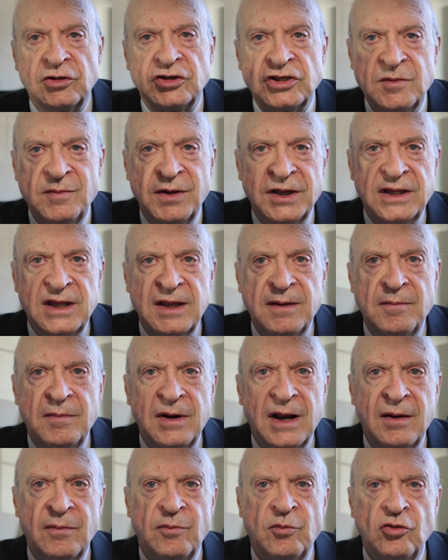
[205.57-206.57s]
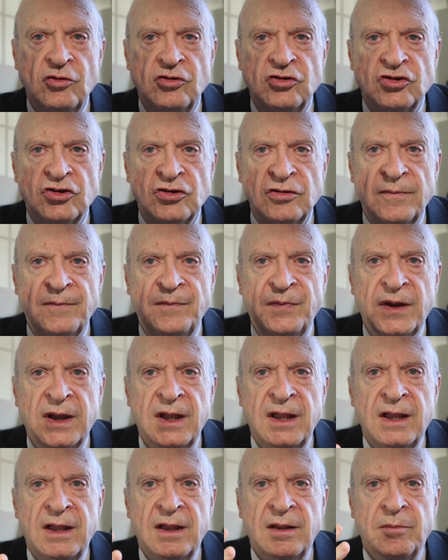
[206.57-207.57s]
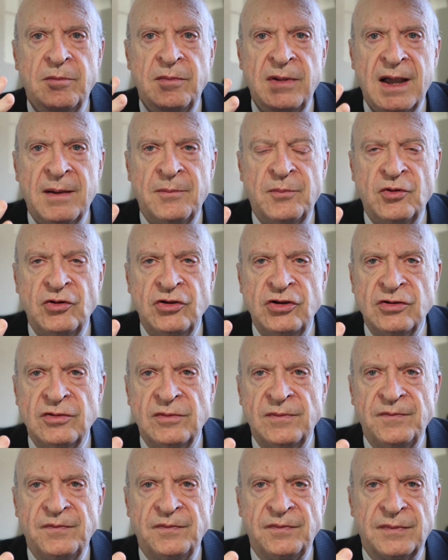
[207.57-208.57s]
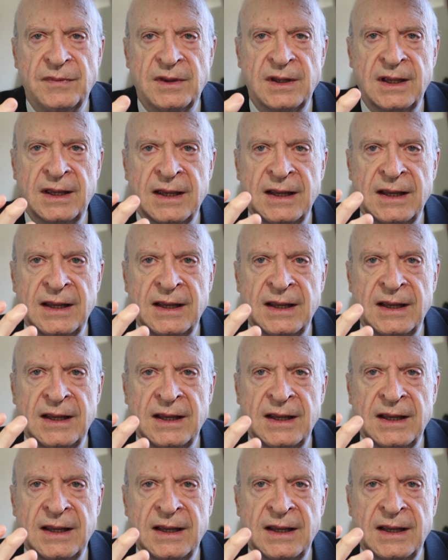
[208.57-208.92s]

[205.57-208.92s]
And if my hand trembles, I lean on the other hand.